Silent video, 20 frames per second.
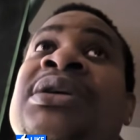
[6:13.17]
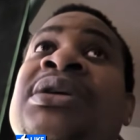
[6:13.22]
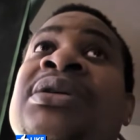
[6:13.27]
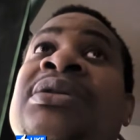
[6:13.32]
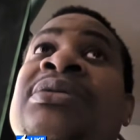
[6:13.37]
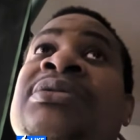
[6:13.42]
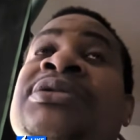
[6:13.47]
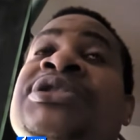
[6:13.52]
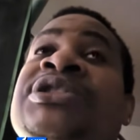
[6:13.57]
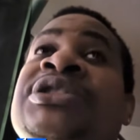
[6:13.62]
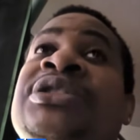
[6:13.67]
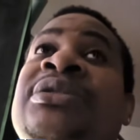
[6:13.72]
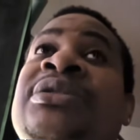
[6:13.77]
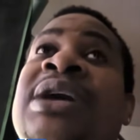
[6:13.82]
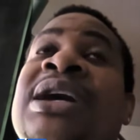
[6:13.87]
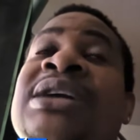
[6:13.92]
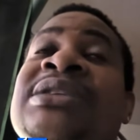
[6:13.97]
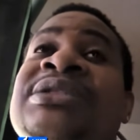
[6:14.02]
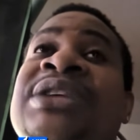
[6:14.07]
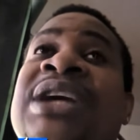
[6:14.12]
We took her
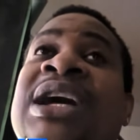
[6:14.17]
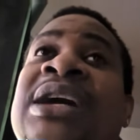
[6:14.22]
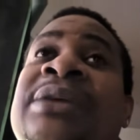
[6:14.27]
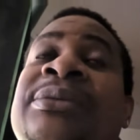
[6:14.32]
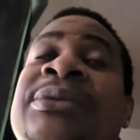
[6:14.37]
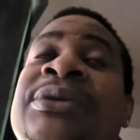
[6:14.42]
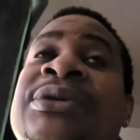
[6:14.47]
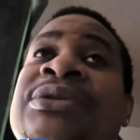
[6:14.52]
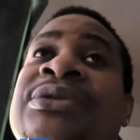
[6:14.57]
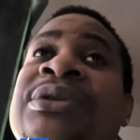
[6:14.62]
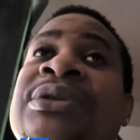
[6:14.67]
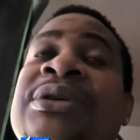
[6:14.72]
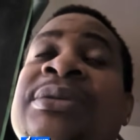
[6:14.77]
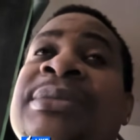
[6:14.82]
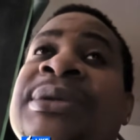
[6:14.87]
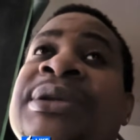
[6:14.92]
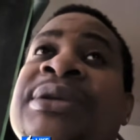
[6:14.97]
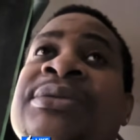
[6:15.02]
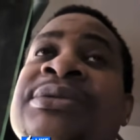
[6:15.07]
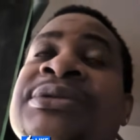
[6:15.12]
outside real quick,
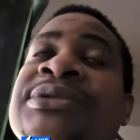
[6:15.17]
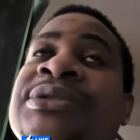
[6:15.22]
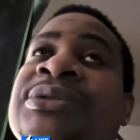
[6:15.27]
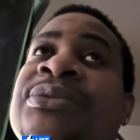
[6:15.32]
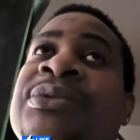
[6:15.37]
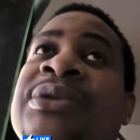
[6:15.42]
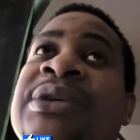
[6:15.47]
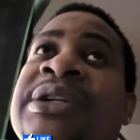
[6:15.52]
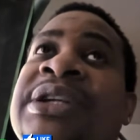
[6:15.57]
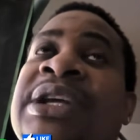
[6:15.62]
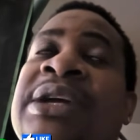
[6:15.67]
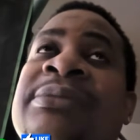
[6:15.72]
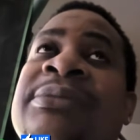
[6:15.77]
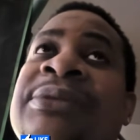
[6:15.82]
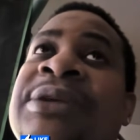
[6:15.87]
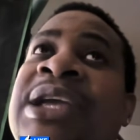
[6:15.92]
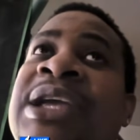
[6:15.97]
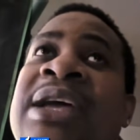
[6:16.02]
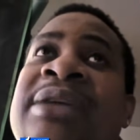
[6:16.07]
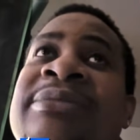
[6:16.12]
but it was the one that
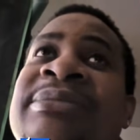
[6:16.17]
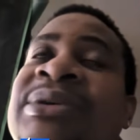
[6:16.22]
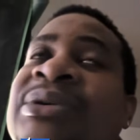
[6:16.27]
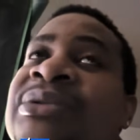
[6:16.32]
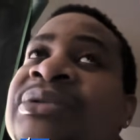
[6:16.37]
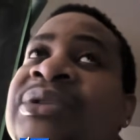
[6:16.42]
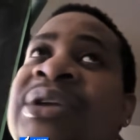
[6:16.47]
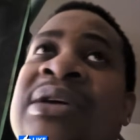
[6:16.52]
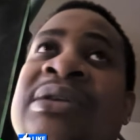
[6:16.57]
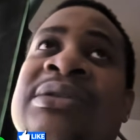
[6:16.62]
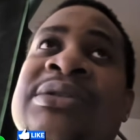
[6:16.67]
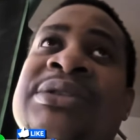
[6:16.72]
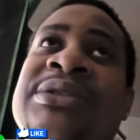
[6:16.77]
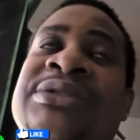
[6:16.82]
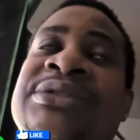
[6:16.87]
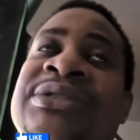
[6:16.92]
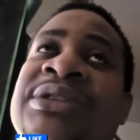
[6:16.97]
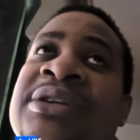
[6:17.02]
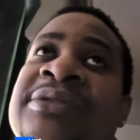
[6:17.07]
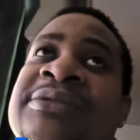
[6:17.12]
we had built all this
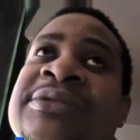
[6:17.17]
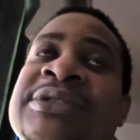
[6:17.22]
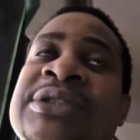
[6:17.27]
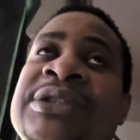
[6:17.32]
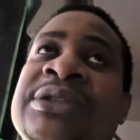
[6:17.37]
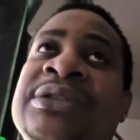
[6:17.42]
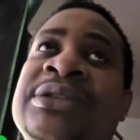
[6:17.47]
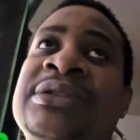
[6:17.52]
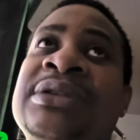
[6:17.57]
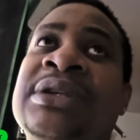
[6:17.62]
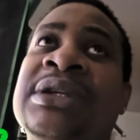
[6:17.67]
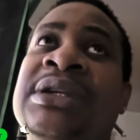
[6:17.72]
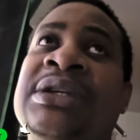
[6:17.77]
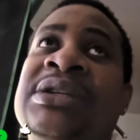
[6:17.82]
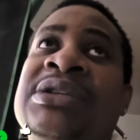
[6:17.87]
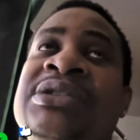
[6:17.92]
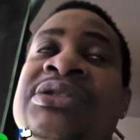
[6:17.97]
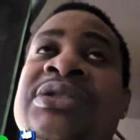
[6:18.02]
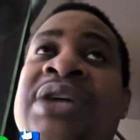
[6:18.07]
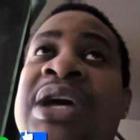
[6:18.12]
stuff to
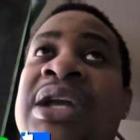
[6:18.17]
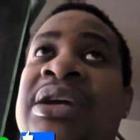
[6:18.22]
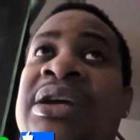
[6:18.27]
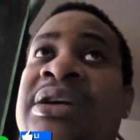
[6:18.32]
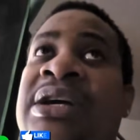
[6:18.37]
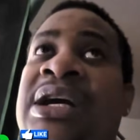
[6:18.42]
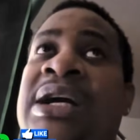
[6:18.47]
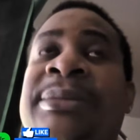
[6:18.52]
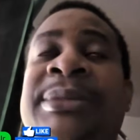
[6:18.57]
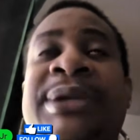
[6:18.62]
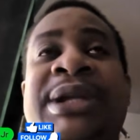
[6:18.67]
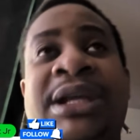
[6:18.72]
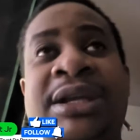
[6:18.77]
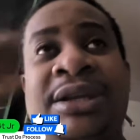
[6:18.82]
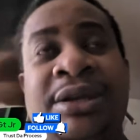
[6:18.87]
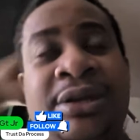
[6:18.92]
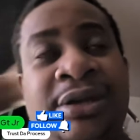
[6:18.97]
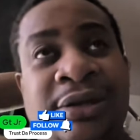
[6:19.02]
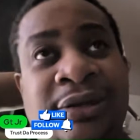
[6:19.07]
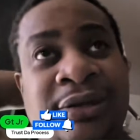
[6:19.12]
try to accommodate
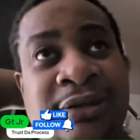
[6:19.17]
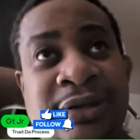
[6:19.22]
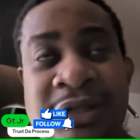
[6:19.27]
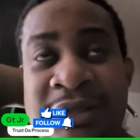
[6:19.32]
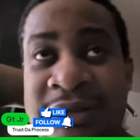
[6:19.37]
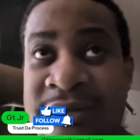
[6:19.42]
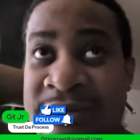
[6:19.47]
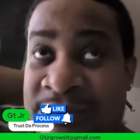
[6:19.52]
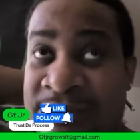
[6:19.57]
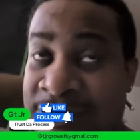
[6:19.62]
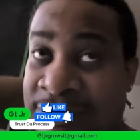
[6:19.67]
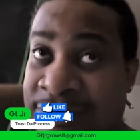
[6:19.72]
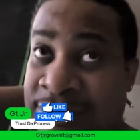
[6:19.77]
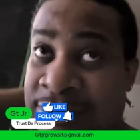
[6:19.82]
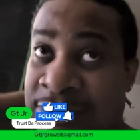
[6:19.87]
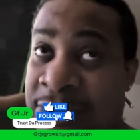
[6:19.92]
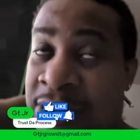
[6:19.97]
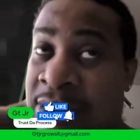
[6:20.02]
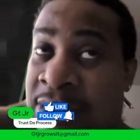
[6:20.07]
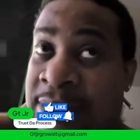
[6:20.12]
her, and
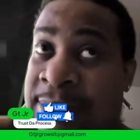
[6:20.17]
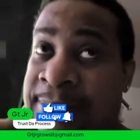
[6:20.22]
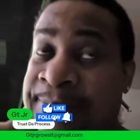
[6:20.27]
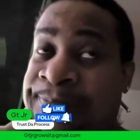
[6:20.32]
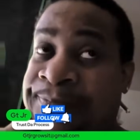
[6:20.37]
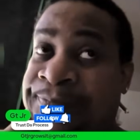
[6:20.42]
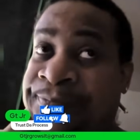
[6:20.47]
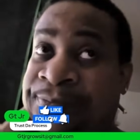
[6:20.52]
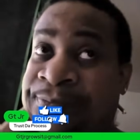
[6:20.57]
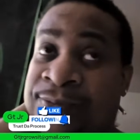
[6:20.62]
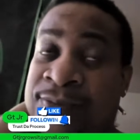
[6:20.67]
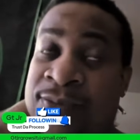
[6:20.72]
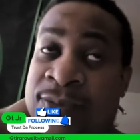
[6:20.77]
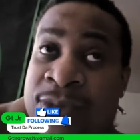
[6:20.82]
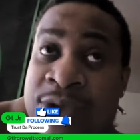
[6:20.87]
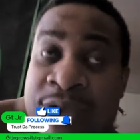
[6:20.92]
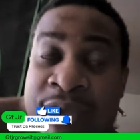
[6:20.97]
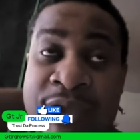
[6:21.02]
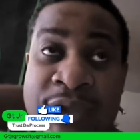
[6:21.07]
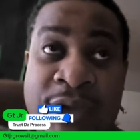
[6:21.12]
um,
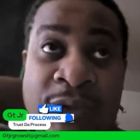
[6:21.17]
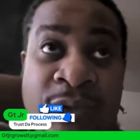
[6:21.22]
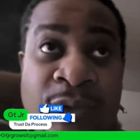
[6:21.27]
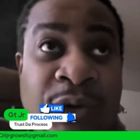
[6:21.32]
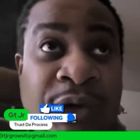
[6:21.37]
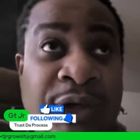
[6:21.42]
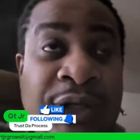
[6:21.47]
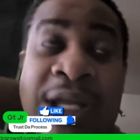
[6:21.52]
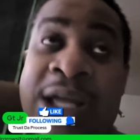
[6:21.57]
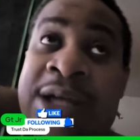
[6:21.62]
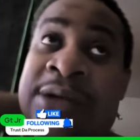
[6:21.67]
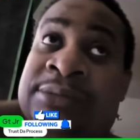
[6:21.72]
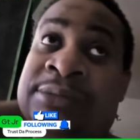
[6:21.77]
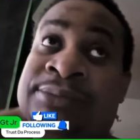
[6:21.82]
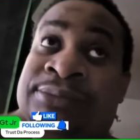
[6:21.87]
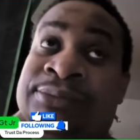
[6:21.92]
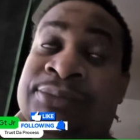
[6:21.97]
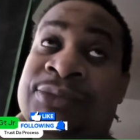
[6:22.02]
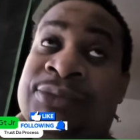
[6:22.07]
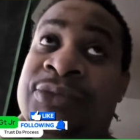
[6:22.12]
just didn't work out.
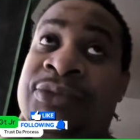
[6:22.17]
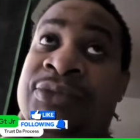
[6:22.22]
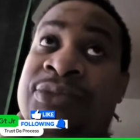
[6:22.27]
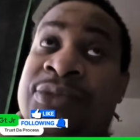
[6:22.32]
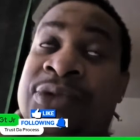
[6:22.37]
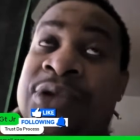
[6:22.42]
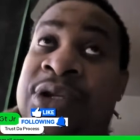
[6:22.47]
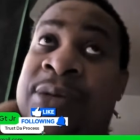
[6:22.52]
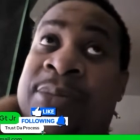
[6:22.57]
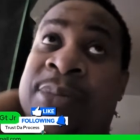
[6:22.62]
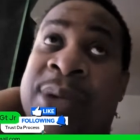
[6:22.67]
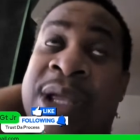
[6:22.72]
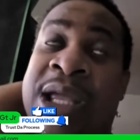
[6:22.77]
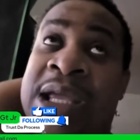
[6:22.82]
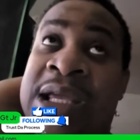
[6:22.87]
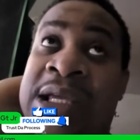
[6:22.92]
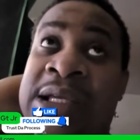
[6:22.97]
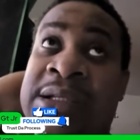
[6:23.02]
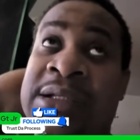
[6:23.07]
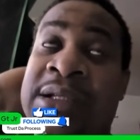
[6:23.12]
Her
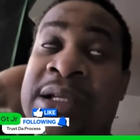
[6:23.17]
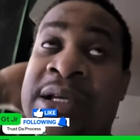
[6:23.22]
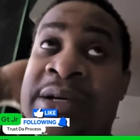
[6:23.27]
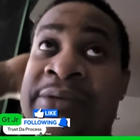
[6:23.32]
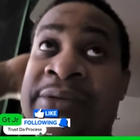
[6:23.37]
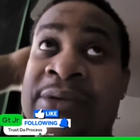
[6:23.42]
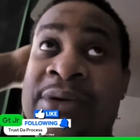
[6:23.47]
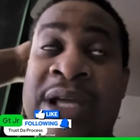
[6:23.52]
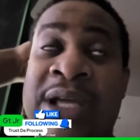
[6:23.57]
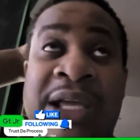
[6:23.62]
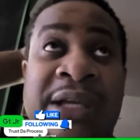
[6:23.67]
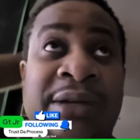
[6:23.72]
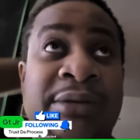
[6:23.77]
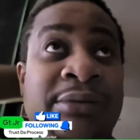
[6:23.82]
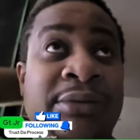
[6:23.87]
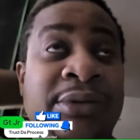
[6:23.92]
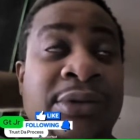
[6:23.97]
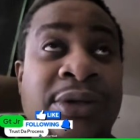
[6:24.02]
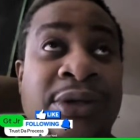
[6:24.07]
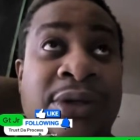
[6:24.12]
pain level had
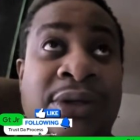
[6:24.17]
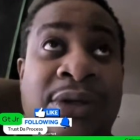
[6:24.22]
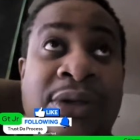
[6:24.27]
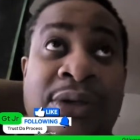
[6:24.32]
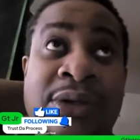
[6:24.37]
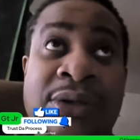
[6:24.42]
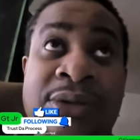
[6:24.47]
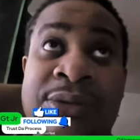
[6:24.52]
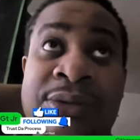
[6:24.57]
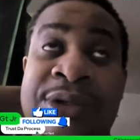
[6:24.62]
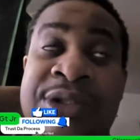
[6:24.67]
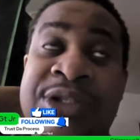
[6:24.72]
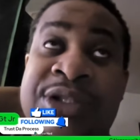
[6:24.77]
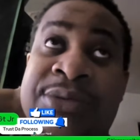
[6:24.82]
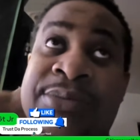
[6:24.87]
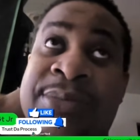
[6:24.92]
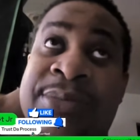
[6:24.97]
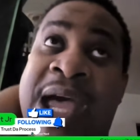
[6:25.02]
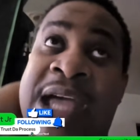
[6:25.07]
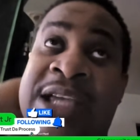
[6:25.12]
reached
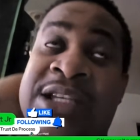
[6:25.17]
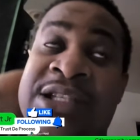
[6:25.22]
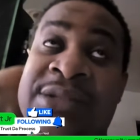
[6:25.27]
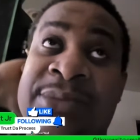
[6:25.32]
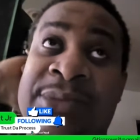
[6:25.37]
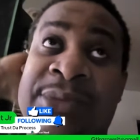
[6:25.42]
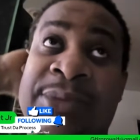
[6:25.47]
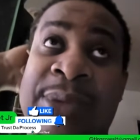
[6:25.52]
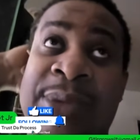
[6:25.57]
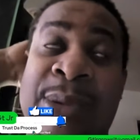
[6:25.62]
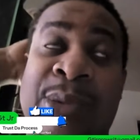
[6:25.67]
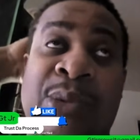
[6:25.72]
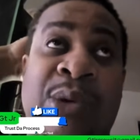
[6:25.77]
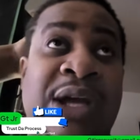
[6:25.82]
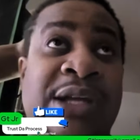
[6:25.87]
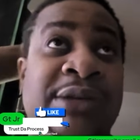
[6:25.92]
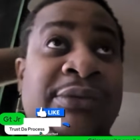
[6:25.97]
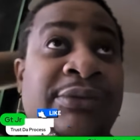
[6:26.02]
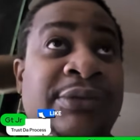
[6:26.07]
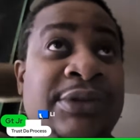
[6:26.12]
maximum. My
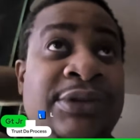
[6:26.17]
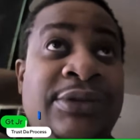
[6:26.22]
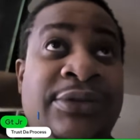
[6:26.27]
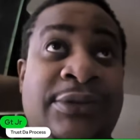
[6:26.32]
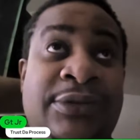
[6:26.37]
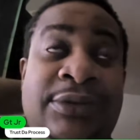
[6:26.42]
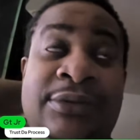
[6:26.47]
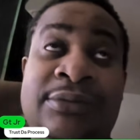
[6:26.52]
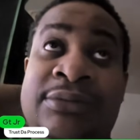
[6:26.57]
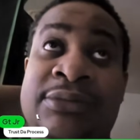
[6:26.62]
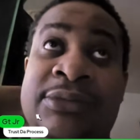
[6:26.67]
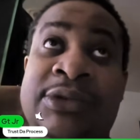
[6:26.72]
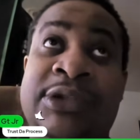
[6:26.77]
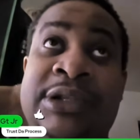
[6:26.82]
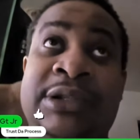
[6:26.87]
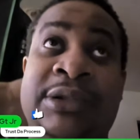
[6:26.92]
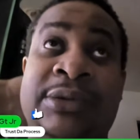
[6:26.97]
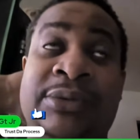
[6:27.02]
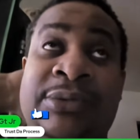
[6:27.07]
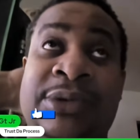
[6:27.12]
wife is
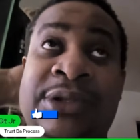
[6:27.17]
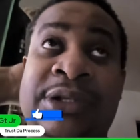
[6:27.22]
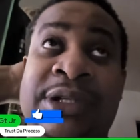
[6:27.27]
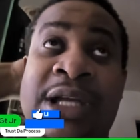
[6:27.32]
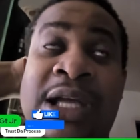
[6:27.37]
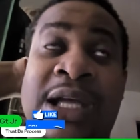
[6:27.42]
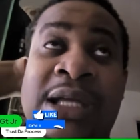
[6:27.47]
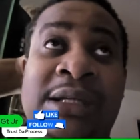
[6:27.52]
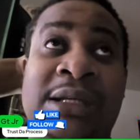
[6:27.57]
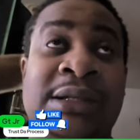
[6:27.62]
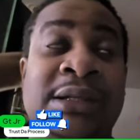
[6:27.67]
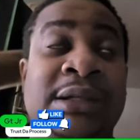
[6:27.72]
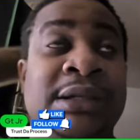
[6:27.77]
dealing with that.